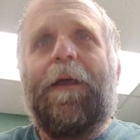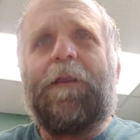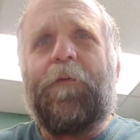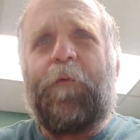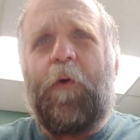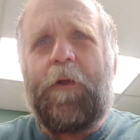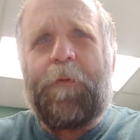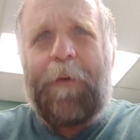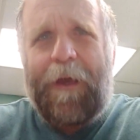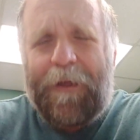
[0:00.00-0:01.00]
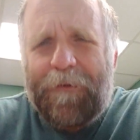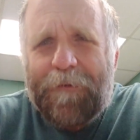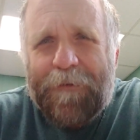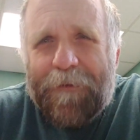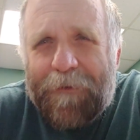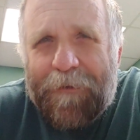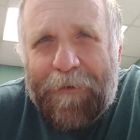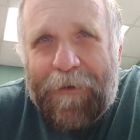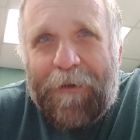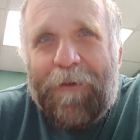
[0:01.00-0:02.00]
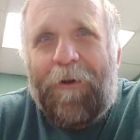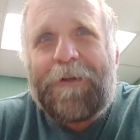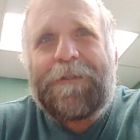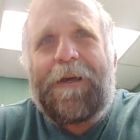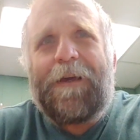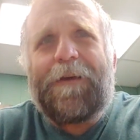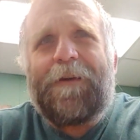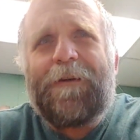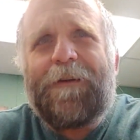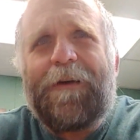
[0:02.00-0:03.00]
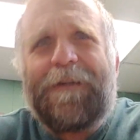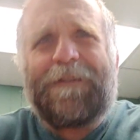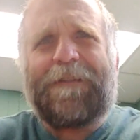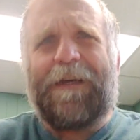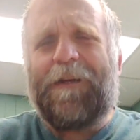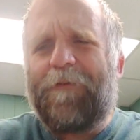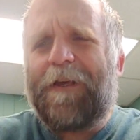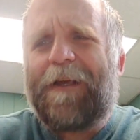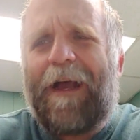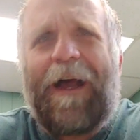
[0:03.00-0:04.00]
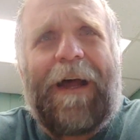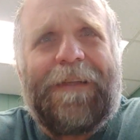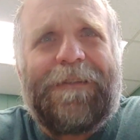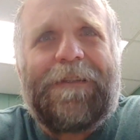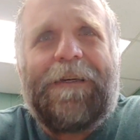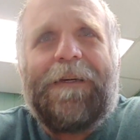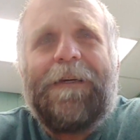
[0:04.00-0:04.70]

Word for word: And the fourth man looks like a son of the gods.